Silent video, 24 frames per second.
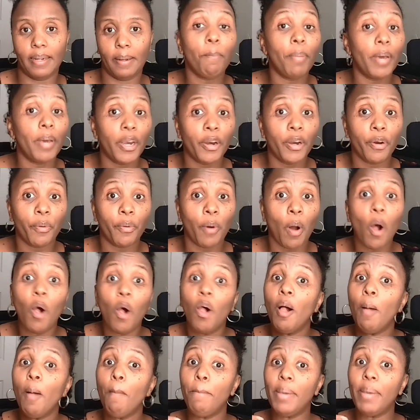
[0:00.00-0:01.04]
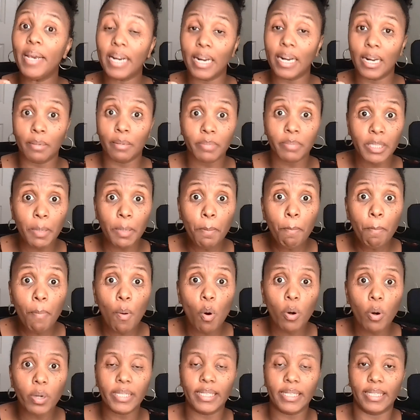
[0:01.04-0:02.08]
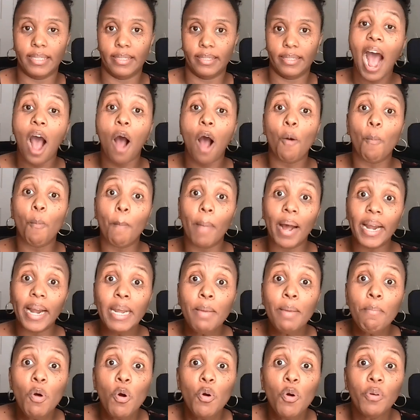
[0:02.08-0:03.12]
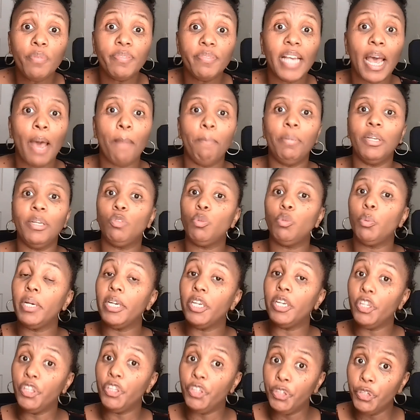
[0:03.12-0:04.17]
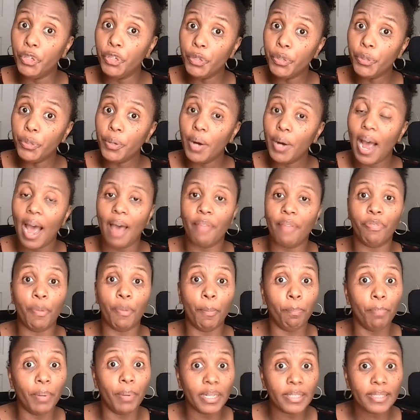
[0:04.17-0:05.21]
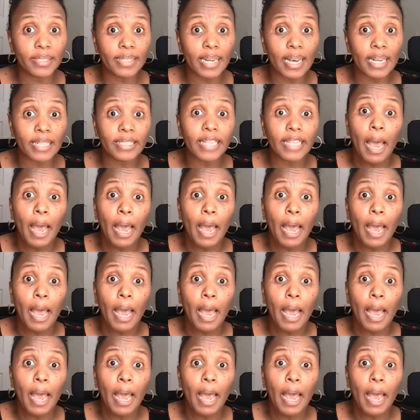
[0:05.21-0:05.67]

Payroll becomes important. How money moves between you and the business